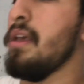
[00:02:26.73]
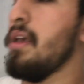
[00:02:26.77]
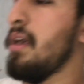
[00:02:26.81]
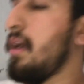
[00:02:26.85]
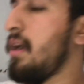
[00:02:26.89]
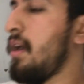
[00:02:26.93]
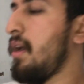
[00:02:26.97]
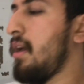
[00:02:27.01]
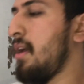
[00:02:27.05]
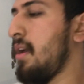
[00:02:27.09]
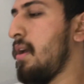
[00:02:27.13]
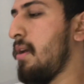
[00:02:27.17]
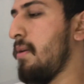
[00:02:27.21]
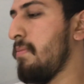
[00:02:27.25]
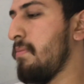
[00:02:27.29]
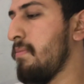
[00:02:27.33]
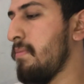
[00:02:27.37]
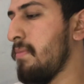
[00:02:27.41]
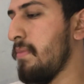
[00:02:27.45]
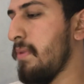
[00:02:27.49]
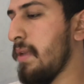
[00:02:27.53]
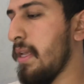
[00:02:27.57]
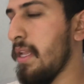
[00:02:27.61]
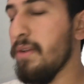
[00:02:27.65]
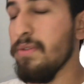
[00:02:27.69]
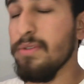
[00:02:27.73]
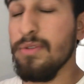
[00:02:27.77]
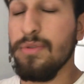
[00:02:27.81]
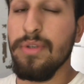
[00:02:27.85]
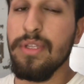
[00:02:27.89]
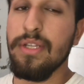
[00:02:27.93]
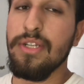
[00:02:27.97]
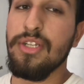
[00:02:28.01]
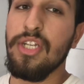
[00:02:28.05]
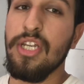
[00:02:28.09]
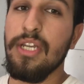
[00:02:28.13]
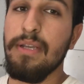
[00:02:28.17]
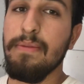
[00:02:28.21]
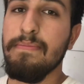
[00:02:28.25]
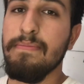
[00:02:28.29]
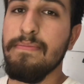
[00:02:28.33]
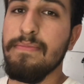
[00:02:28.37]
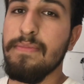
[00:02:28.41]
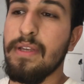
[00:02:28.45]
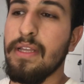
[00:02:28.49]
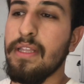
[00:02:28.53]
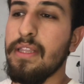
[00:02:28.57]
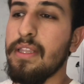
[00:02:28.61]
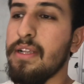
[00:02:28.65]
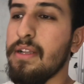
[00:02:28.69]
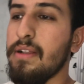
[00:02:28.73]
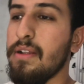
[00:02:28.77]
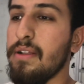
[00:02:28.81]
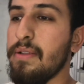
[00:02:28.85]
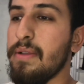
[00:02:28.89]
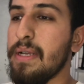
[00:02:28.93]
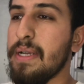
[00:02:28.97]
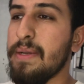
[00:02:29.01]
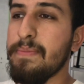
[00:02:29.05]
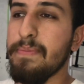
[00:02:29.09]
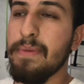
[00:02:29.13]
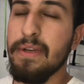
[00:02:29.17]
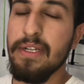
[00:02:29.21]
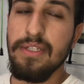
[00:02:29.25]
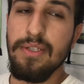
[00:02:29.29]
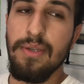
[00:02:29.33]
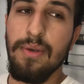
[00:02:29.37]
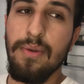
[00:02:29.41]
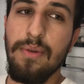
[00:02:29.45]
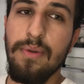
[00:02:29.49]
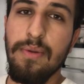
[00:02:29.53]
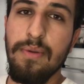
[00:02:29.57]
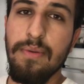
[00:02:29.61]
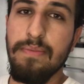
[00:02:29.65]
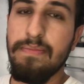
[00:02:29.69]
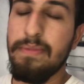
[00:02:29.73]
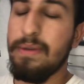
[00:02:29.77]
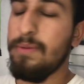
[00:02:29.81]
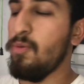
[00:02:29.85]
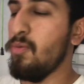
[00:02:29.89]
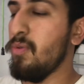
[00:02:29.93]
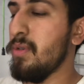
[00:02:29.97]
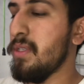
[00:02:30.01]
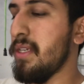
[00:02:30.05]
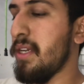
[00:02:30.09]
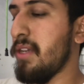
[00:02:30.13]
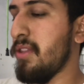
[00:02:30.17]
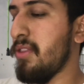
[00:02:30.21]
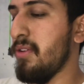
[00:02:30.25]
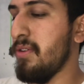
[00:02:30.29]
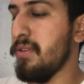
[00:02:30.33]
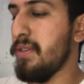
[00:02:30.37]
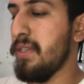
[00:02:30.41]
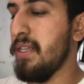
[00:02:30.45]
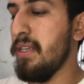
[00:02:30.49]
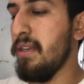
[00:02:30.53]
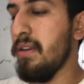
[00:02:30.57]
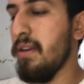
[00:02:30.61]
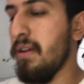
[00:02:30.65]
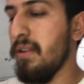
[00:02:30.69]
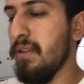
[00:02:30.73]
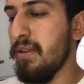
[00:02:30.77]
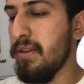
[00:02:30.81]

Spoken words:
and it was really cheap. I think my total maybe was like $13.